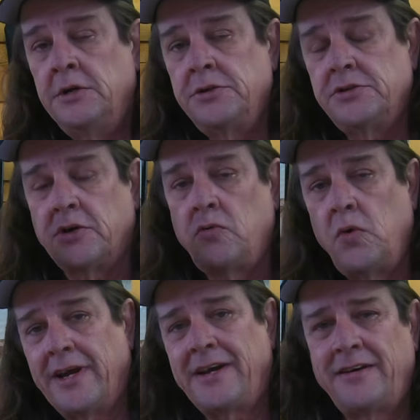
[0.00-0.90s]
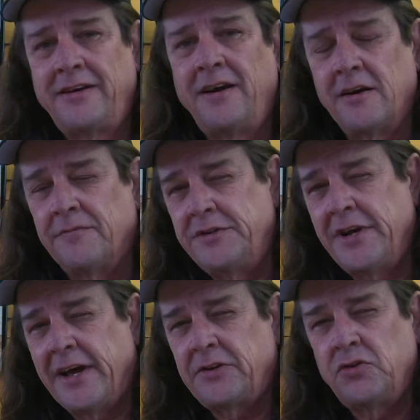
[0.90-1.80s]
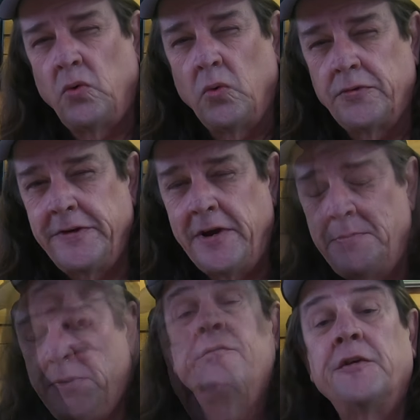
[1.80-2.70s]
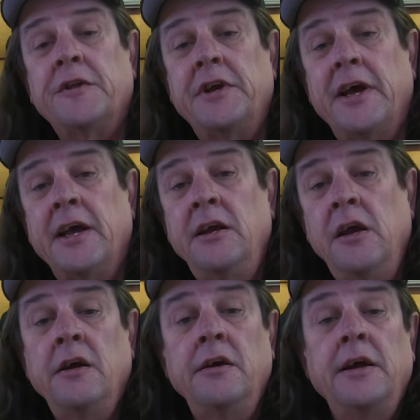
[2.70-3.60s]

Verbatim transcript: Just a quick kind of tech tool tip for the day